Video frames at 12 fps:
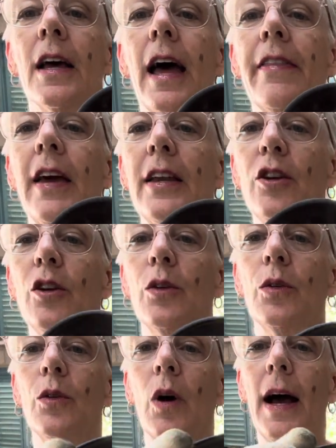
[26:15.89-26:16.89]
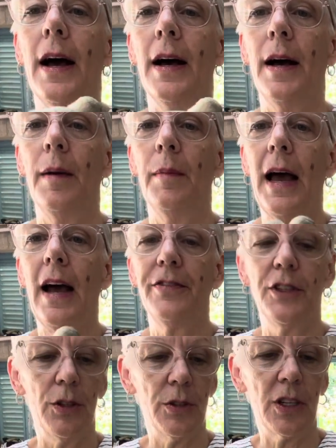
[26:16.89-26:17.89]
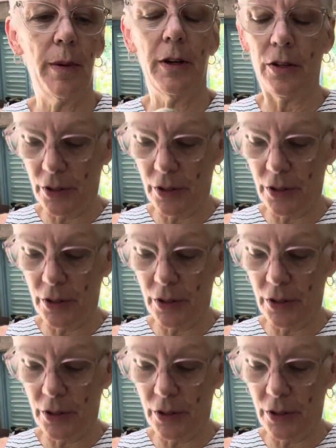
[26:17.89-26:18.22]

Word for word: And then you, um, after you stub out your